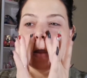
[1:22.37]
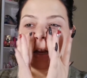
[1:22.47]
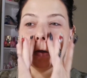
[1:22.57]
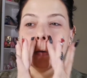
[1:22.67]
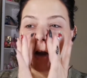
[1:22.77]

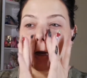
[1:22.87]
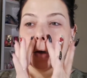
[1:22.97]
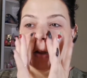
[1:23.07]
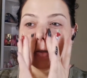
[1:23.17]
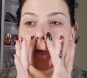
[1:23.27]
Then I go right
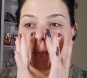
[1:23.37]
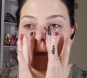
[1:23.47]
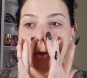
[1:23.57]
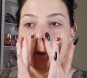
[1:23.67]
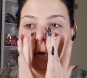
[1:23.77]
here on the side of
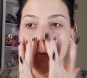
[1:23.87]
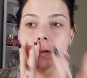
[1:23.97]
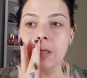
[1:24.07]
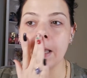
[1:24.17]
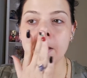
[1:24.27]
my
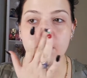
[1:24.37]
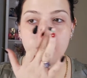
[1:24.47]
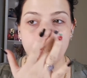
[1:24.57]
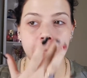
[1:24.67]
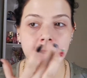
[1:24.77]
nose. I
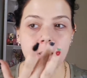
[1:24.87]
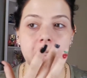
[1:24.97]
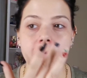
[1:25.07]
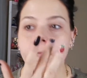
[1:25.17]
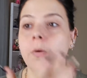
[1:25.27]

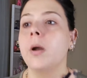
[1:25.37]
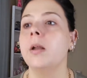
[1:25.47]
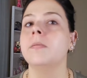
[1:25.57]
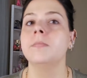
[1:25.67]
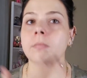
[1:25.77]
completely
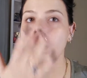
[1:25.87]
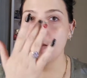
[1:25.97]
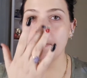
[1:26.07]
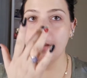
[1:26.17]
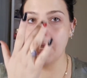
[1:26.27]
avoid
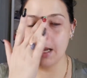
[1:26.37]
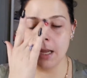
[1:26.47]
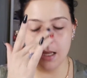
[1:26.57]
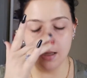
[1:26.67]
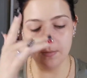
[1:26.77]

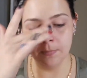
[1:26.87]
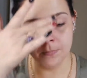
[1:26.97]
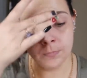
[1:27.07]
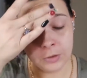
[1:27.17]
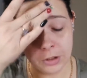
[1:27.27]
my
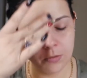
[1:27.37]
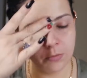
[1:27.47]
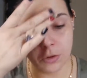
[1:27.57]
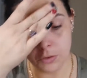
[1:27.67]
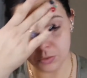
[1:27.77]
new
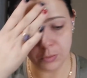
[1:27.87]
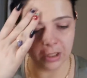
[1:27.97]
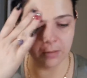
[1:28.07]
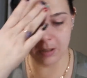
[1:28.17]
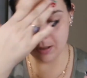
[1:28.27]
nose
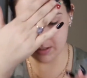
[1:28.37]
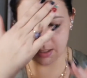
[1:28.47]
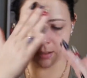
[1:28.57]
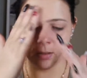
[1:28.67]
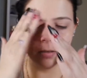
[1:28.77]
ring
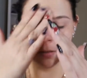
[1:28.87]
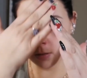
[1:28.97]
piercing.